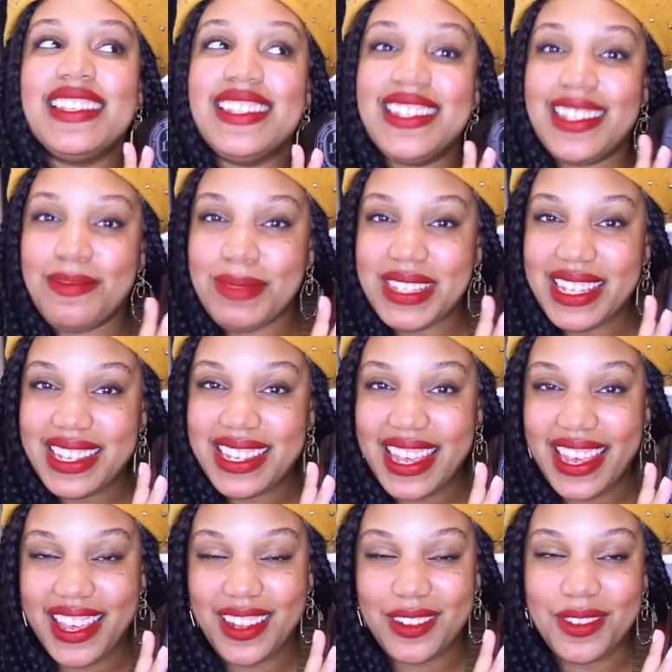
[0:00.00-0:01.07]
Diptyque
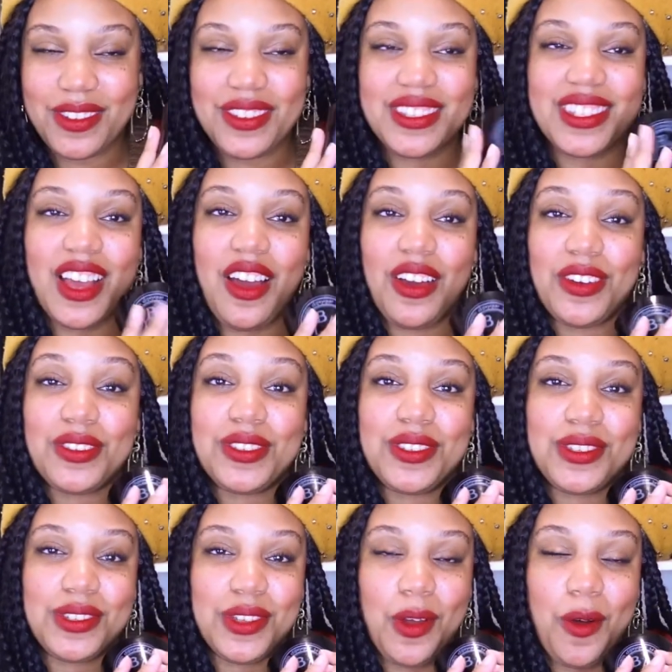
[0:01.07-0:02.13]
candles are
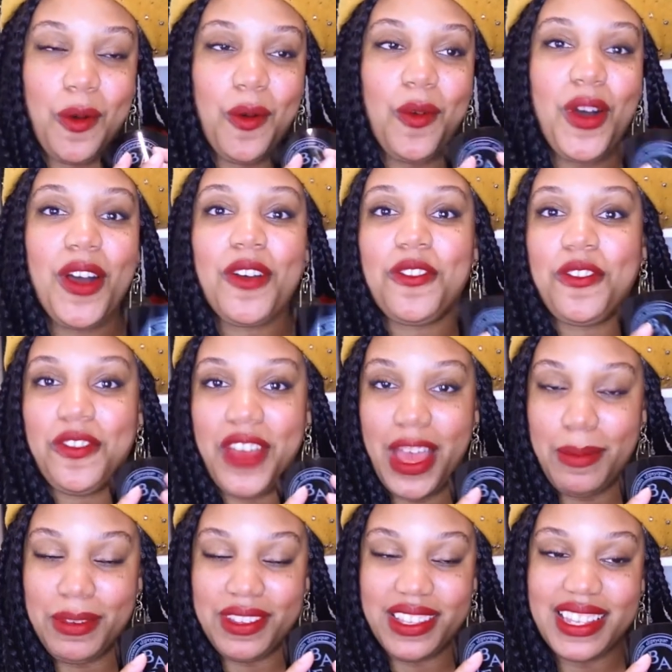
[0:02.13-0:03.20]
so
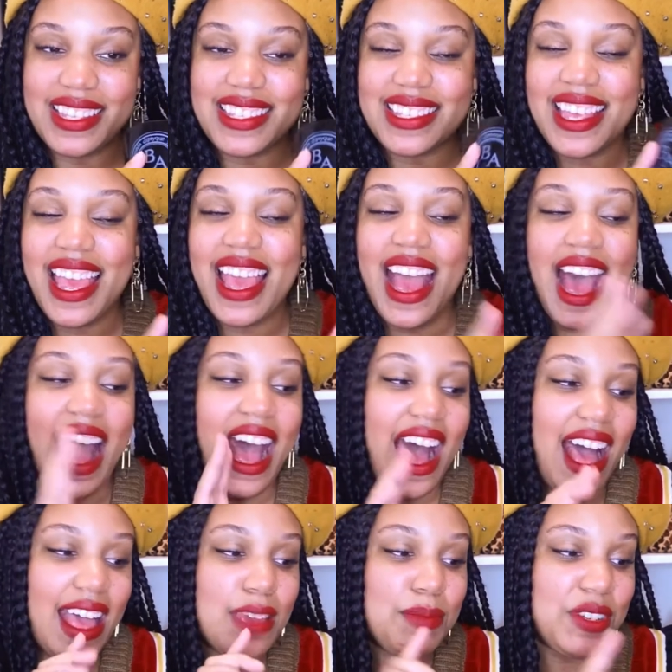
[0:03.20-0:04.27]
fabulous.
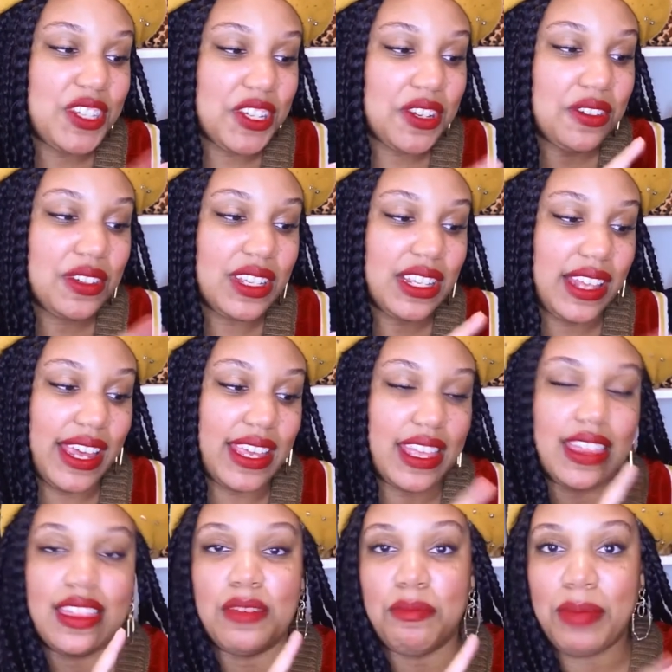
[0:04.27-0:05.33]
I particularly like
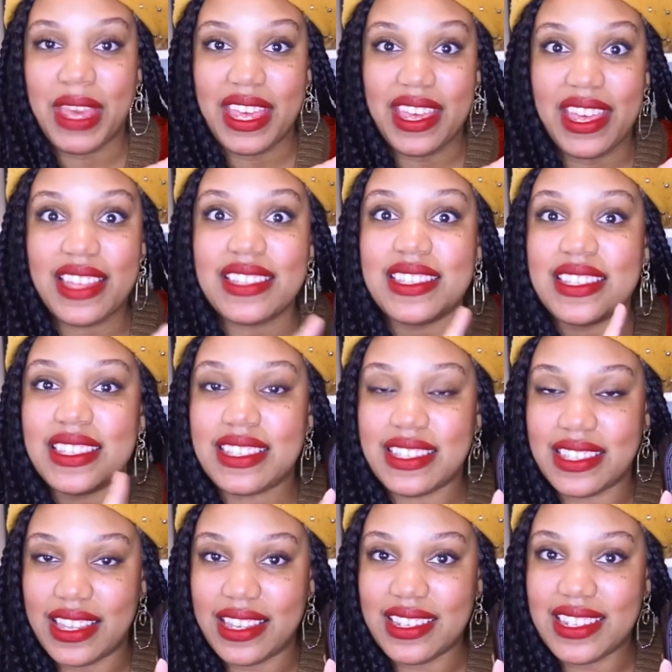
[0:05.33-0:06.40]
the Baies
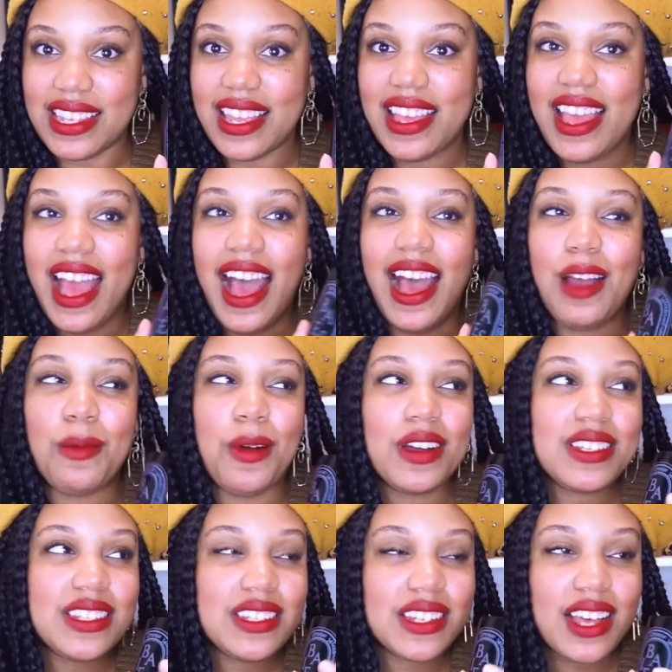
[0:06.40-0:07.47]
scent. I
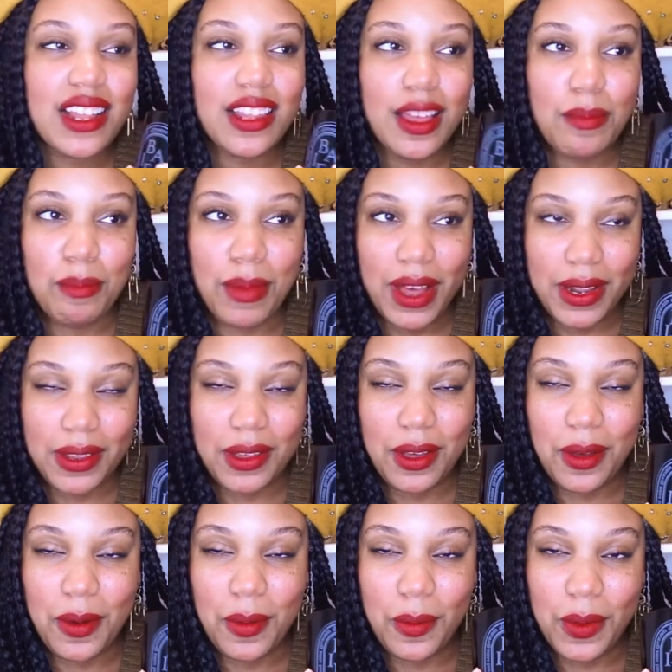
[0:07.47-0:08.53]
walked into Club
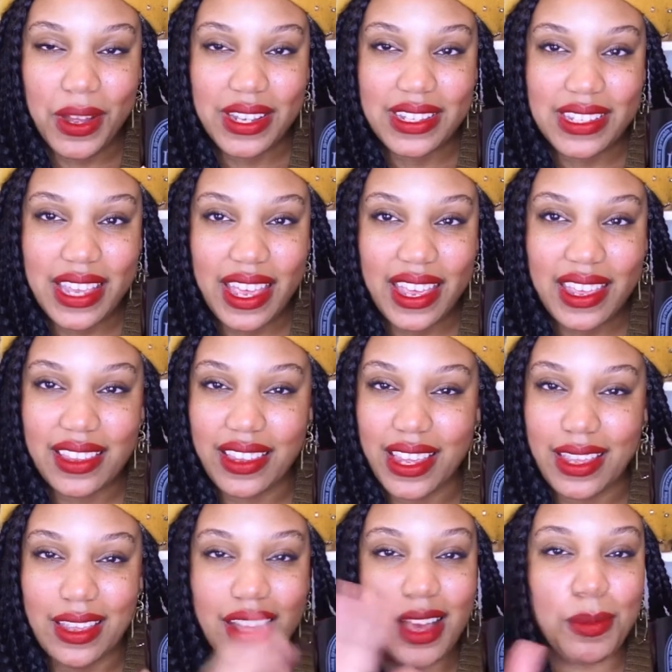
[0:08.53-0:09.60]
Monaco one day,
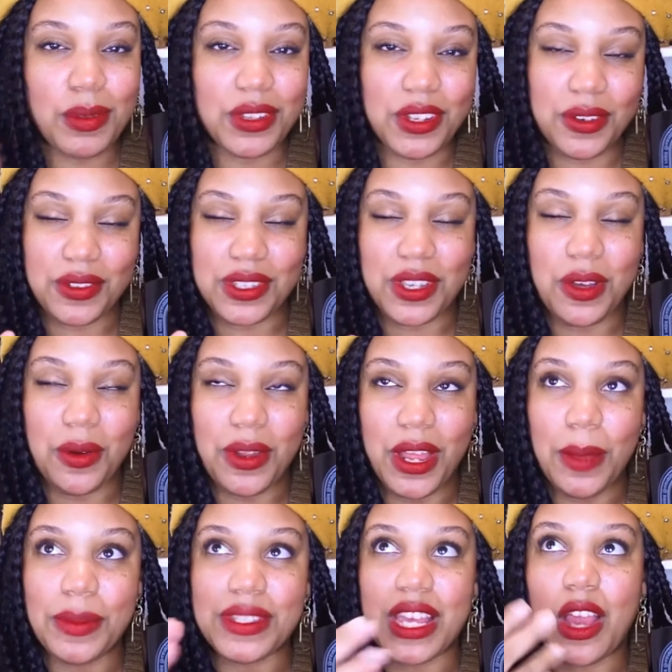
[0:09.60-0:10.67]
like a couple years ago, and
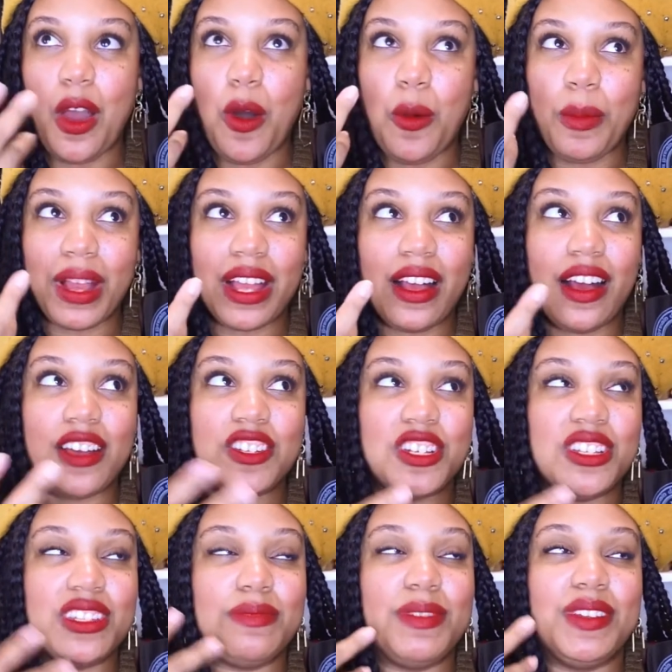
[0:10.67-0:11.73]
I was like, oh my gosh,
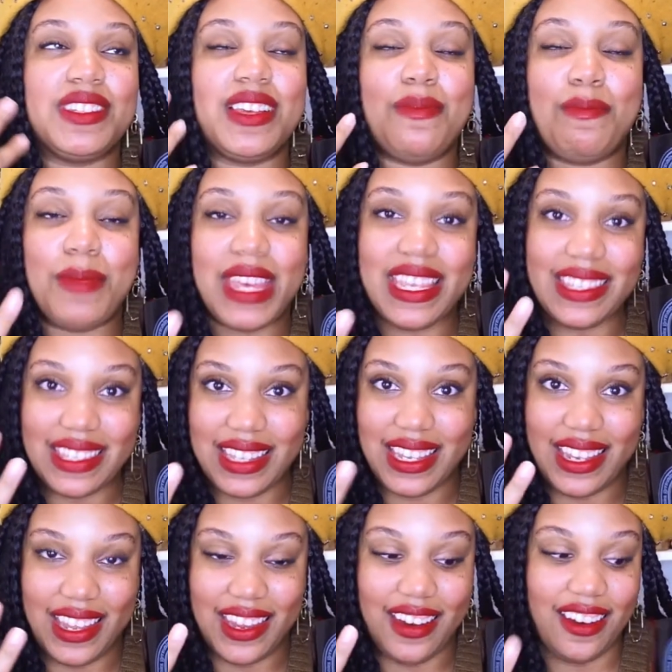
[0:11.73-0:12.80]
it smells amazing
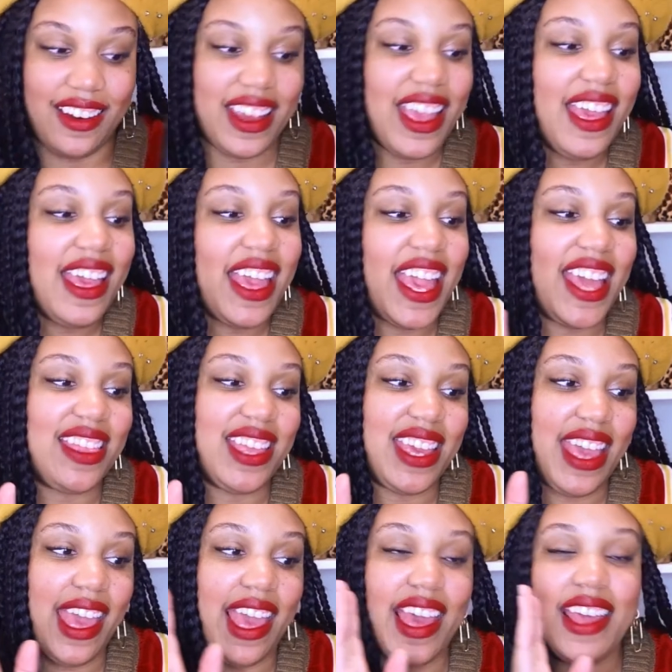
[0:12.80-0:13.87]
in here. And
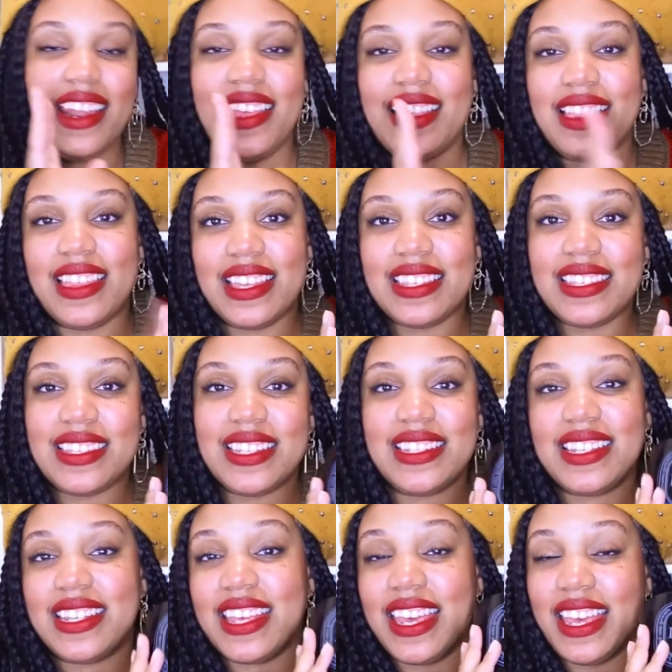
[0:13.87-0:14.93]
they had this
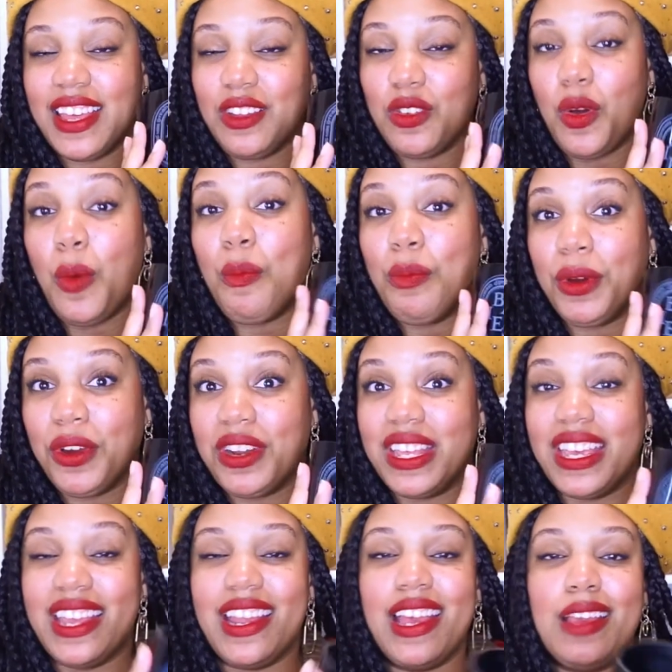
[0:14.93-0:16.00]
scented candle
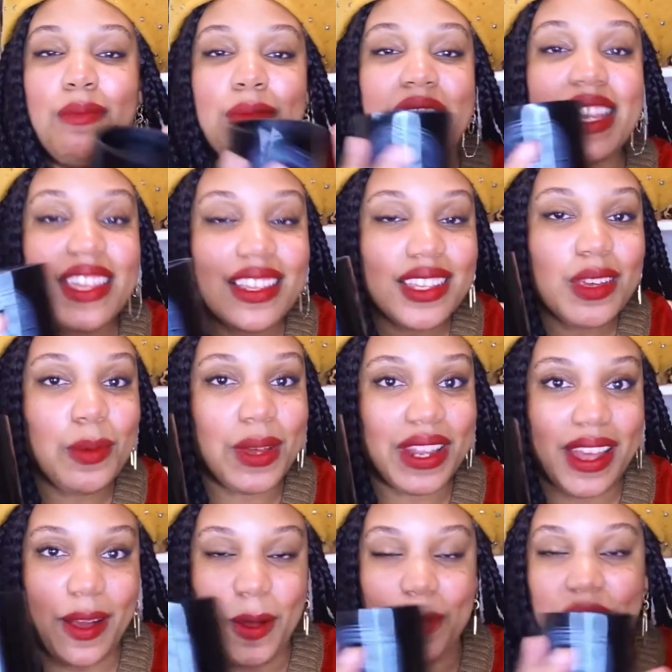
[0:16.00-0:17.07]
burning, and I immediately
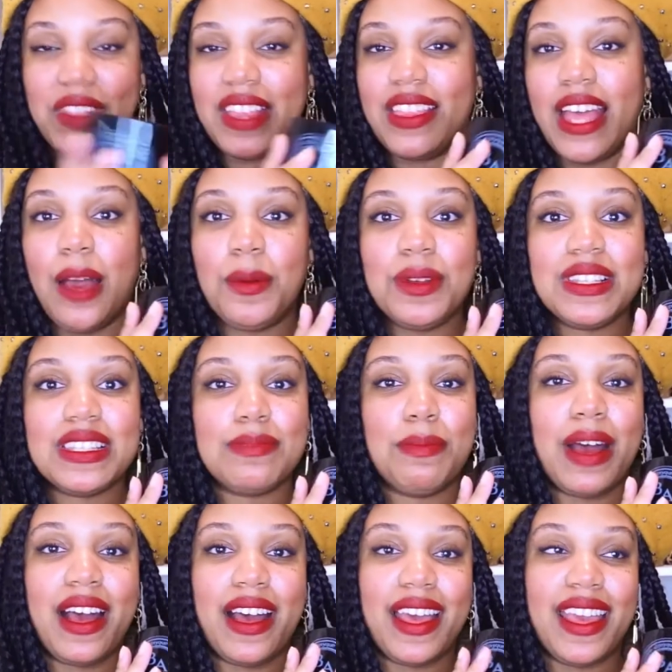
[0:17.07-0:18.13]
went out, and that was
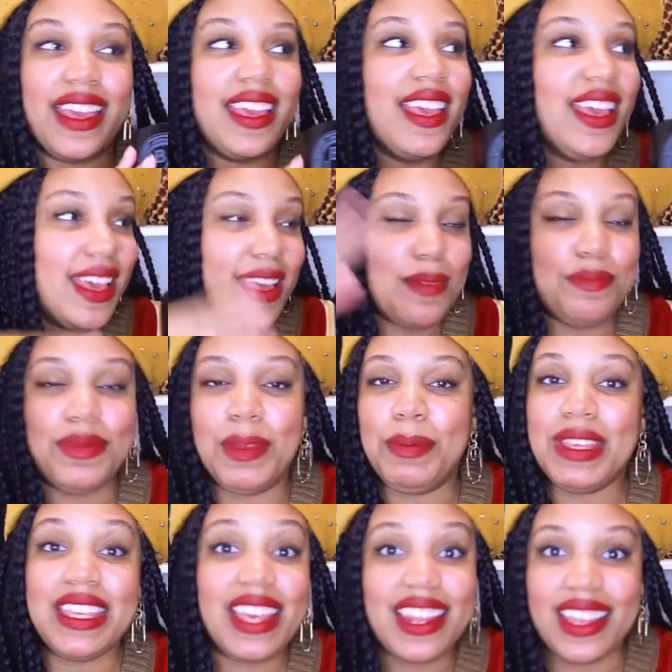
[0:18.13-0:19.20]
my the
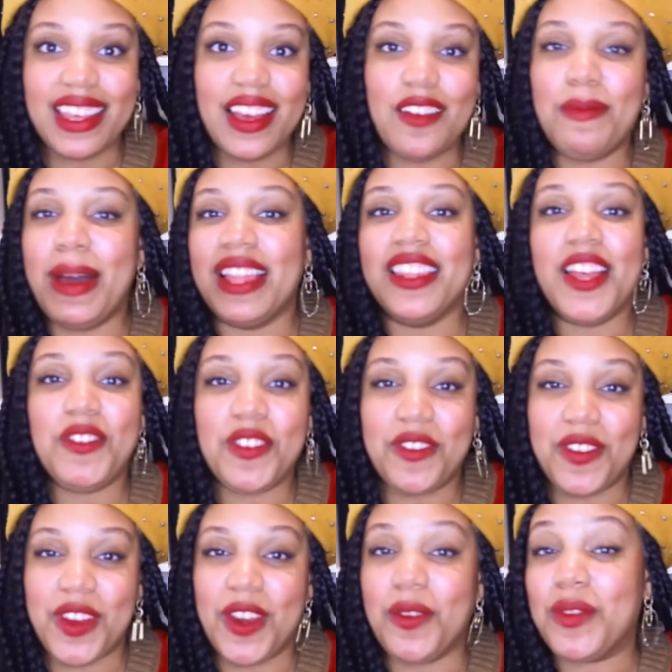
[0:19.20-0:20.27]
beginning of my love
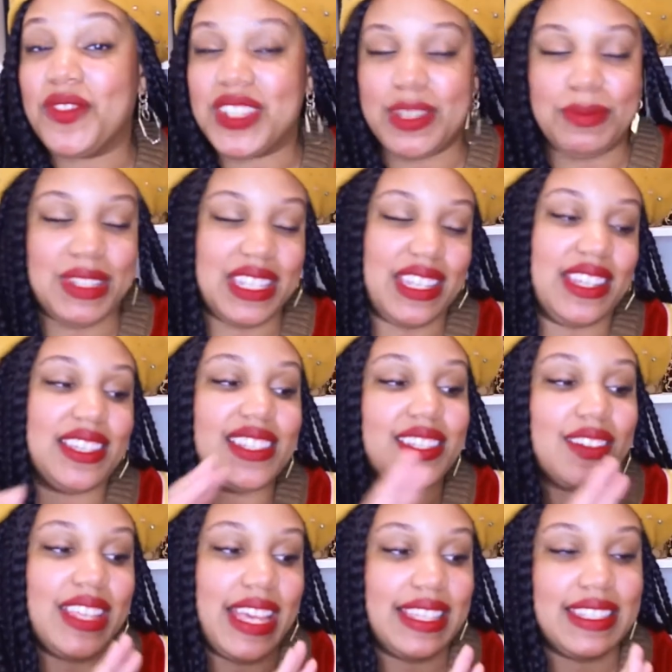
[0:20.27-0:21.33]
affair with Diptyque.
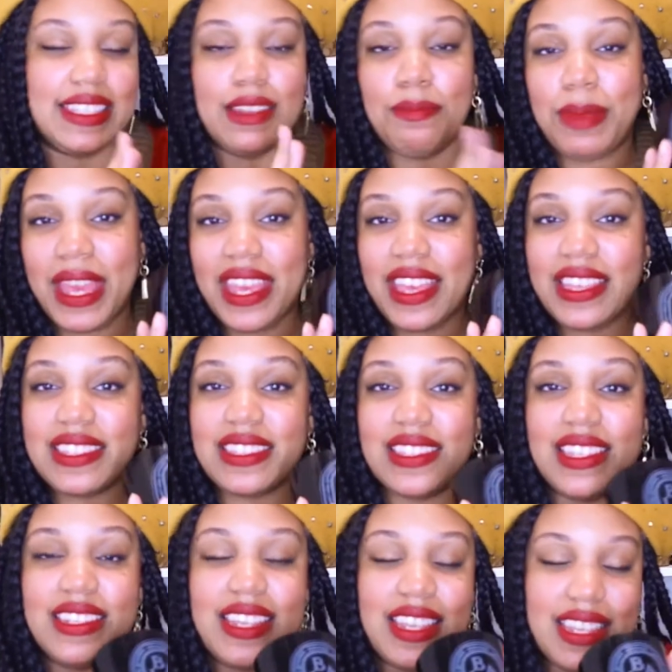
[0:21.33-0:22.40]
So yes, the Baies
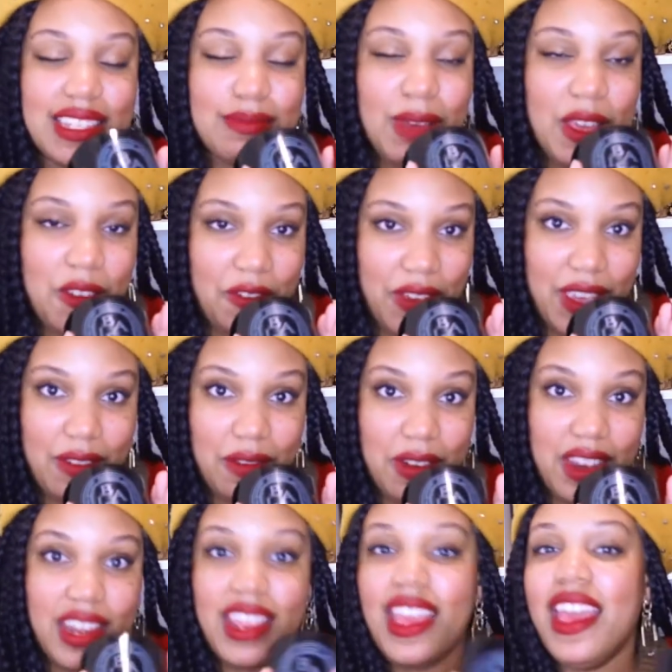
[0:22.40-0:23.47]
scent is my
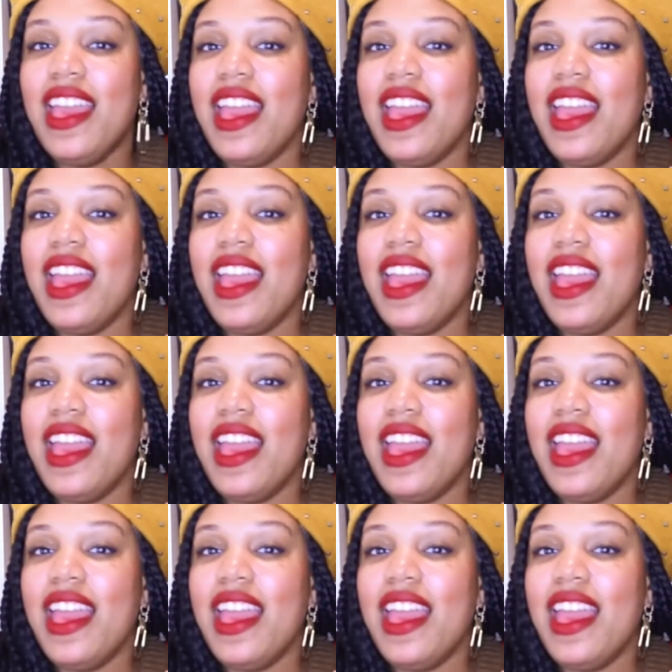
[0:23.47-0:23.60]
favorite.